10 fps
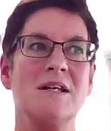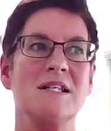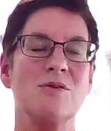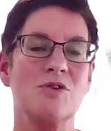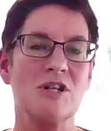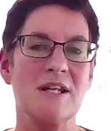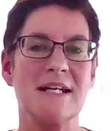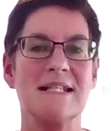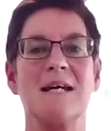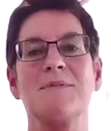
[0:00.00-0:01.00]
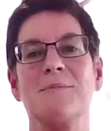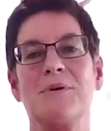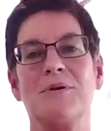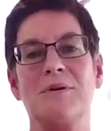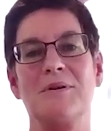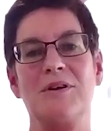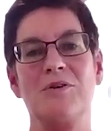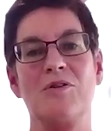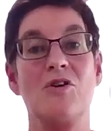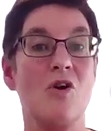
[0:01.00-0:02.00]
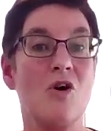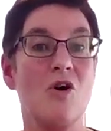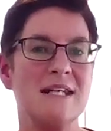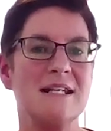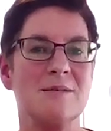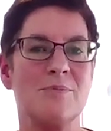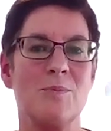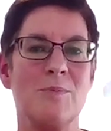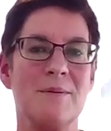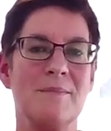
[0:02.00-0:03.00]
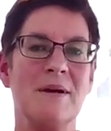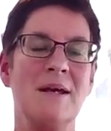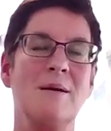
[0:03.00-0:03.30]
socially acceptable, you know, they're not seen as a problem